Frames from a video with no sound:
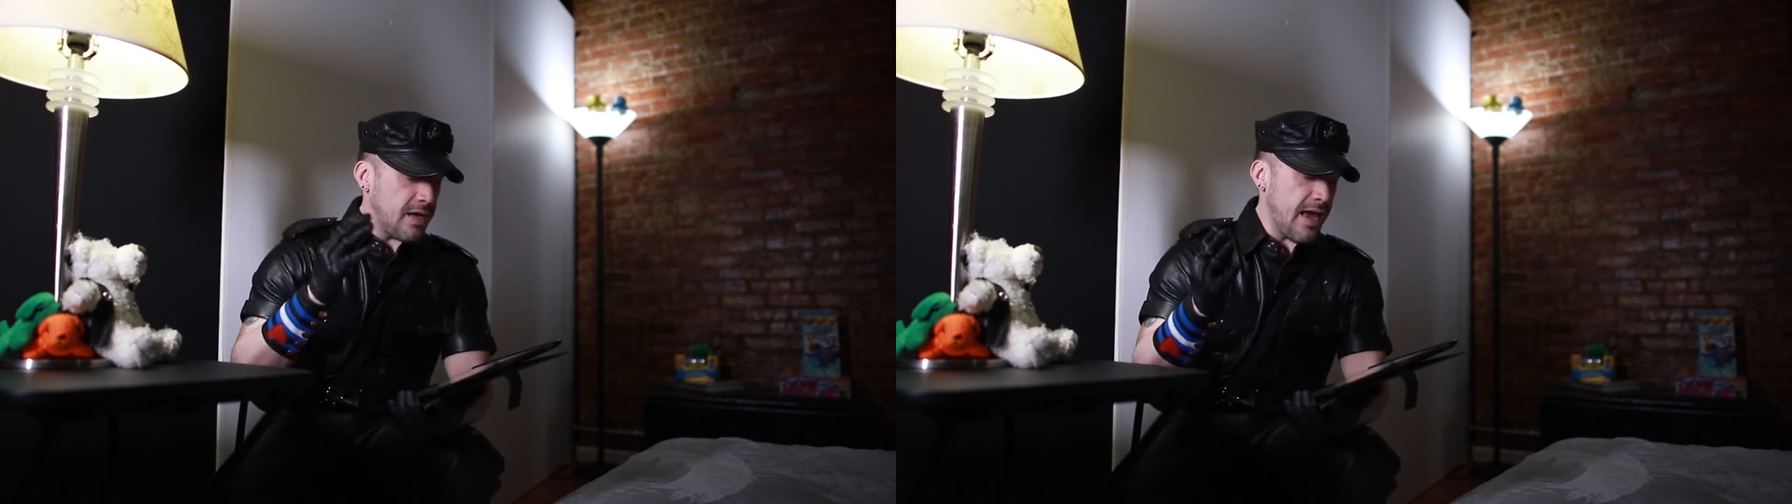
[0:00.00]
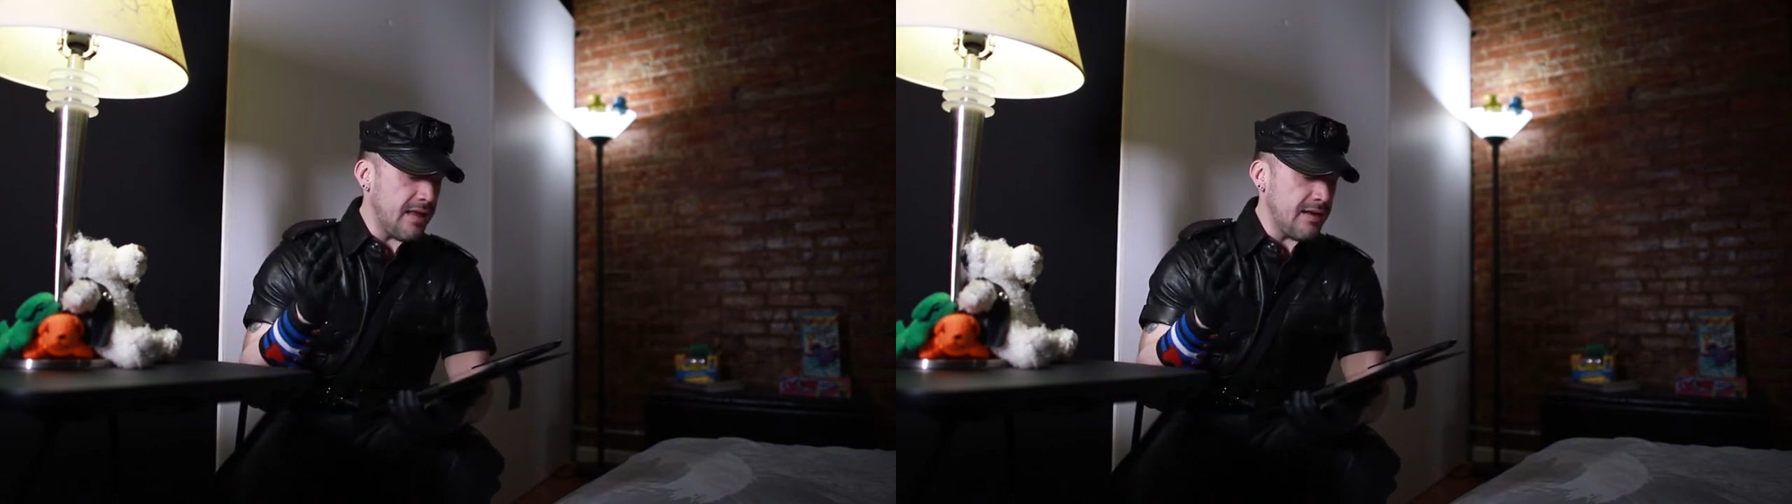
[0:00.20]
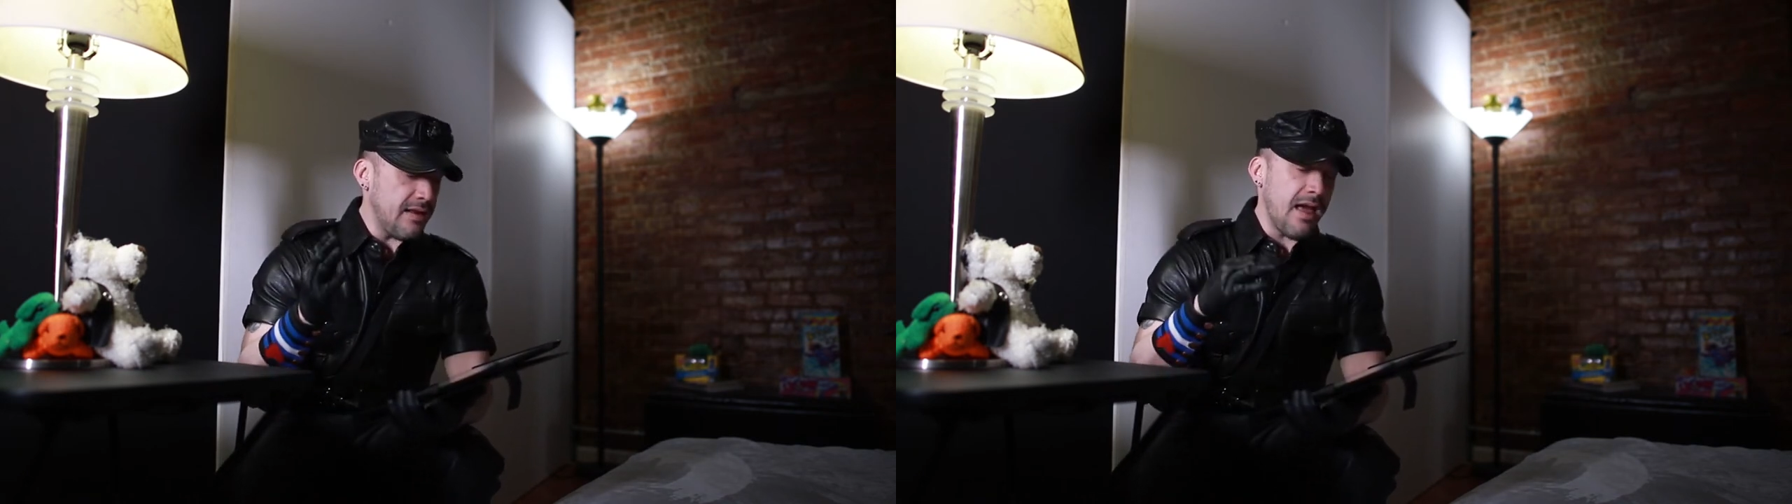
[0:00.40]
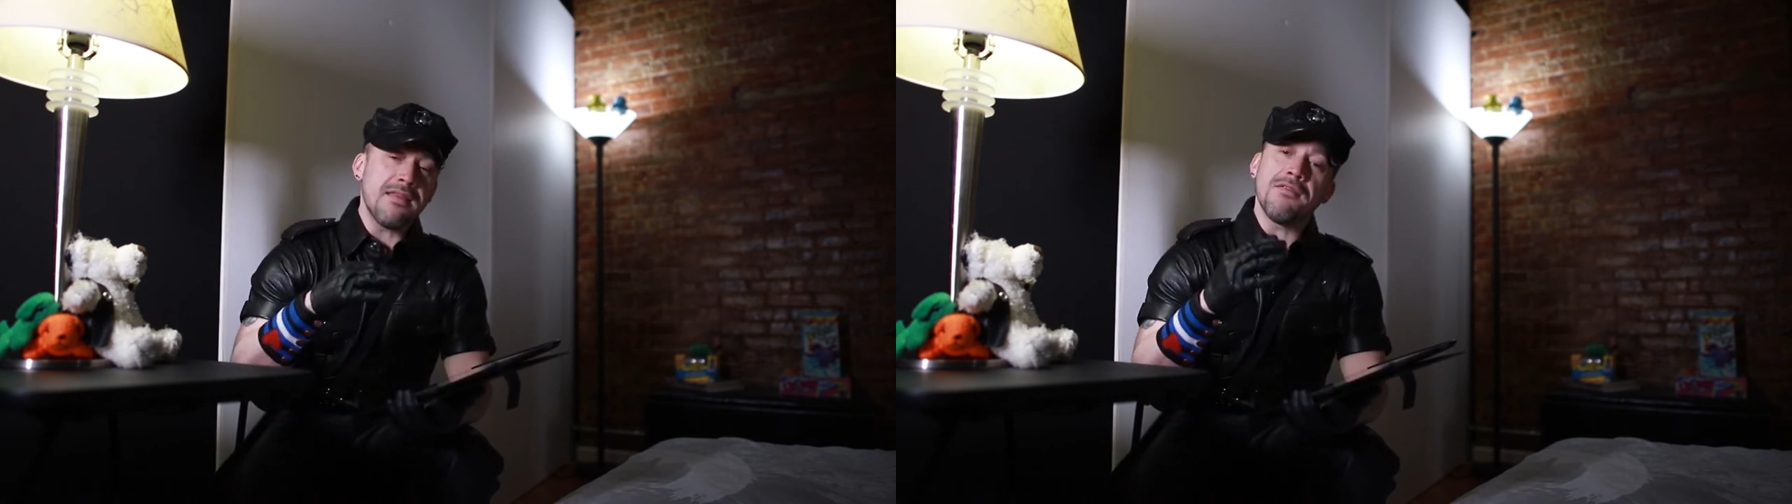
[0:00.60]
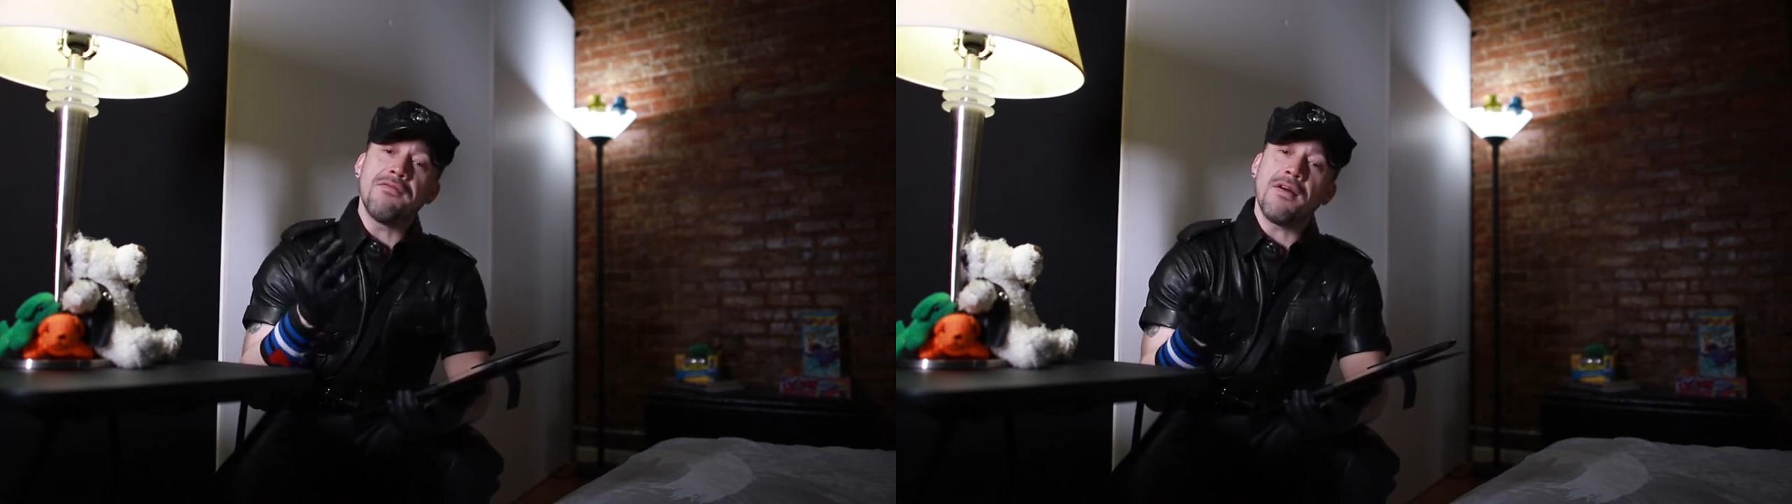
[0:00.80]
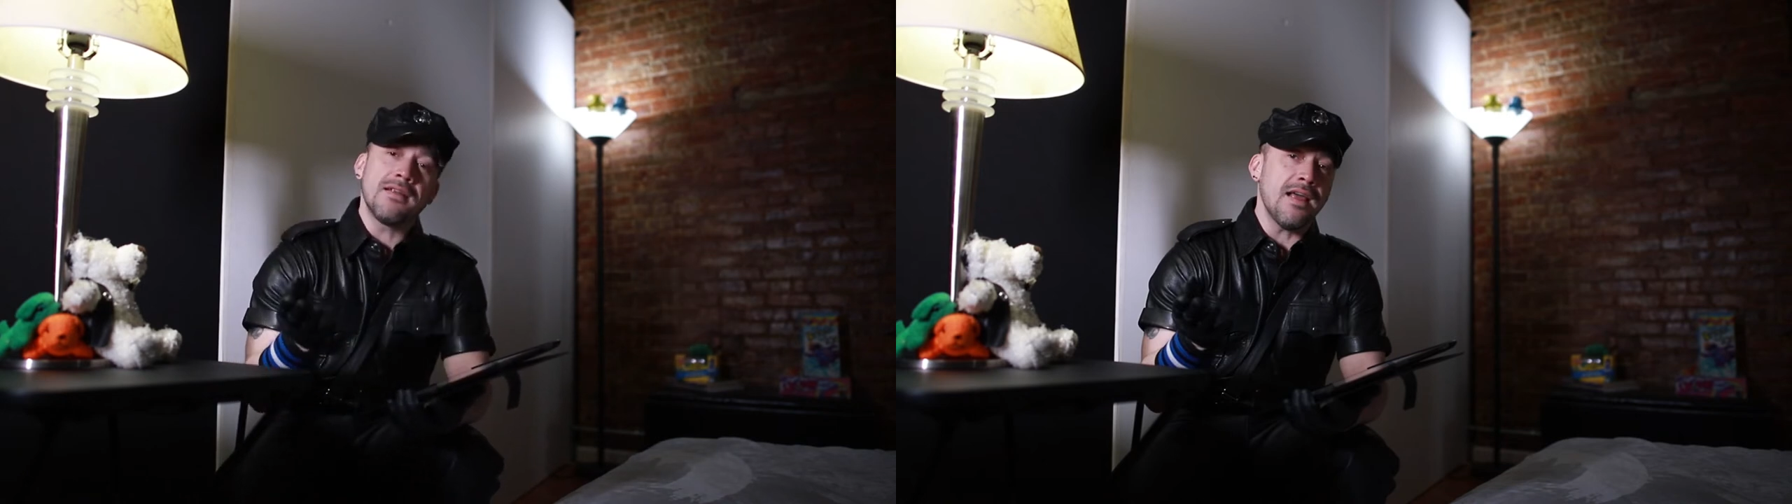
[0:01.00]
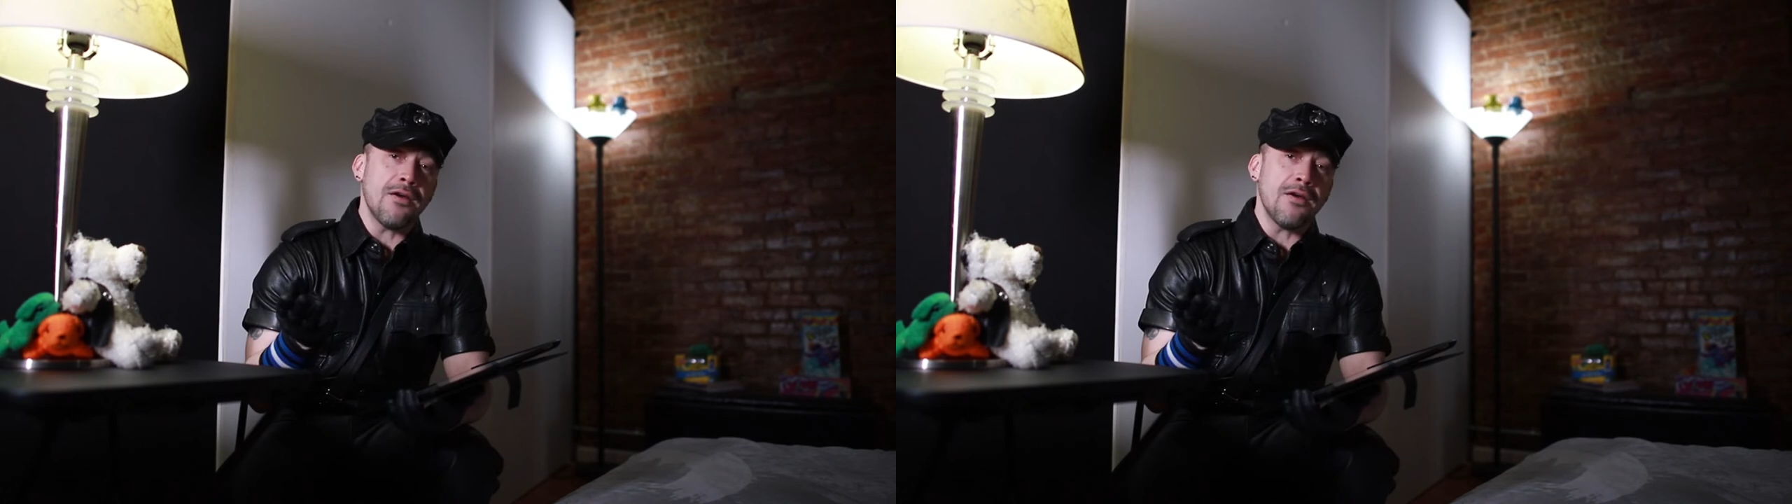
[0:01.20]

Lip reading: can't lie the fuck